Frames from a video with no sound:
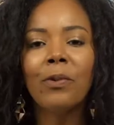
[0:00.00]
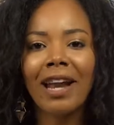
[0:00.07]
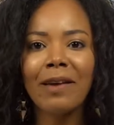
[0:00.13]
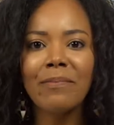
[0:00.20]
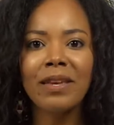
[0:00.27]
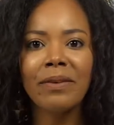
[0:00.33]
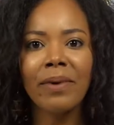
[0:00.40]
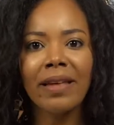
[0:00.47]
And what
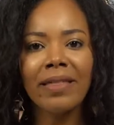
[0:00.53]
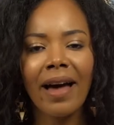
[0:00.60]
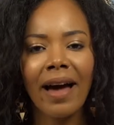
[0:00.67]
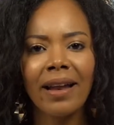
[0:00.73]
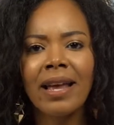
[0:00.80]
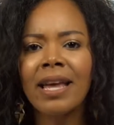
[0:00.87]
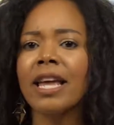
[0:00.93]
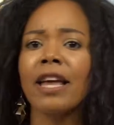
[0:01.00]
I mean by
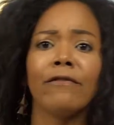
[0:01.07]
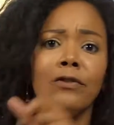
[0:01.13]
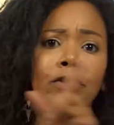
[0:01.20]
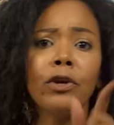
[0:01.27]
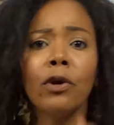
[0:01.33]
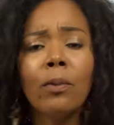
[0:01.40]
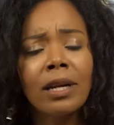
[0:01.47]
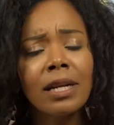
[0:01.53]
that,
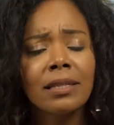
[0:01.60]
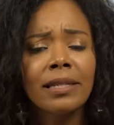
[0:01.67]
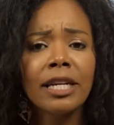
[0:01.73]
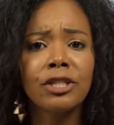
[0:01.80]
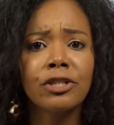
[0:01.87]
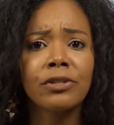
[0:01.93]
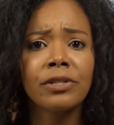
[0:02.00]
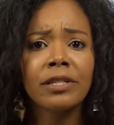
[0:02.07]
if you don't want to
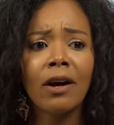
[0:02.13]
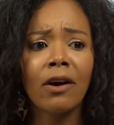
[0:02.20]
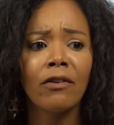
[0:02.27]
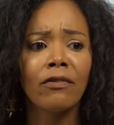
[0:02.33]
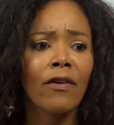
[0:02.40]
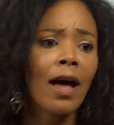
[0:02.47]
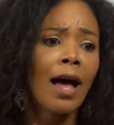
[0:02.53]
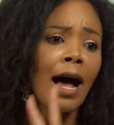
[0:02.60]
date
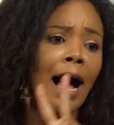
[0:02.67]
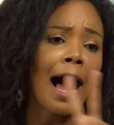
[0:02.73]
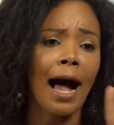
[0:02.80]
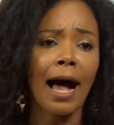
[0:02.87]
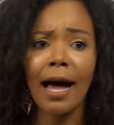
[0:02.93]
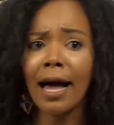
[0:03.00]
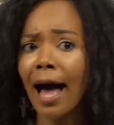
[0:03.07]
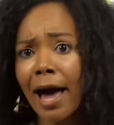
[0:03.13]
yourself,
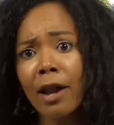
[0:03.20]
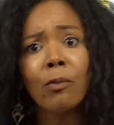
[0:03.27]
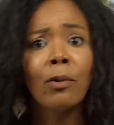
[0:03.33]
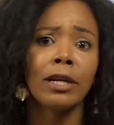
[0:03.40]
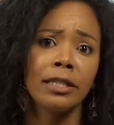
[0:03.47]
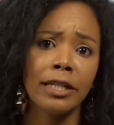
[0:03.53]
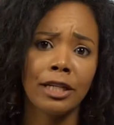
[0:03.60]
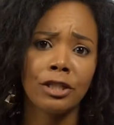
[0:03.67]
I don't
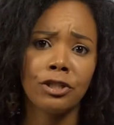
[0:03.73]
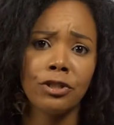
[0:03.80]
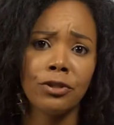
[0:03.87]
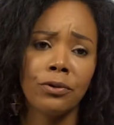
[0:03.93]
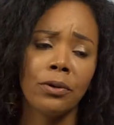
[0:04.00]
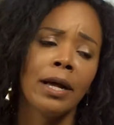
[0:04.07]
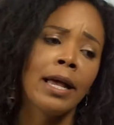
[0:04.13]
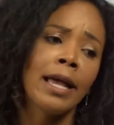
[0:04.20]
want to date
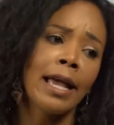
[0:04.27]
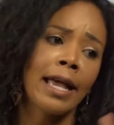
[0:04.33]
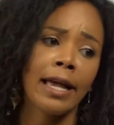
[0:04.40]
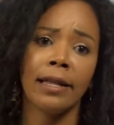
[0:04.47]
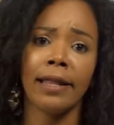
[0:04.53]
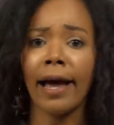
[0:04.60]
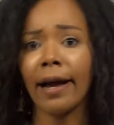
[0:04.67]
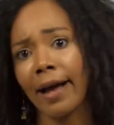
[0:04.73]
you,
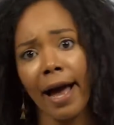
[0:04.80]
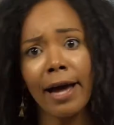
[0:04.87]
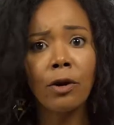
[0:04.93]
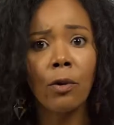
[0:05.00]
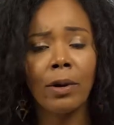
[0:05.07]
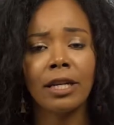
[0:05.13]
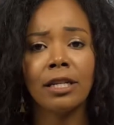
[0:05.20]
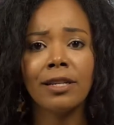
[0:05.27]
and that guy
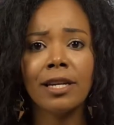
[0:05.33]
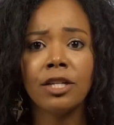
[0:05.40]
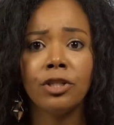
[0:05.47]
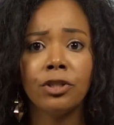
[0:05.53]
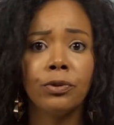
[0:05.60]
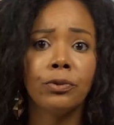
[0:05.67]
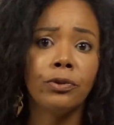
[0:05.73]
don't want to date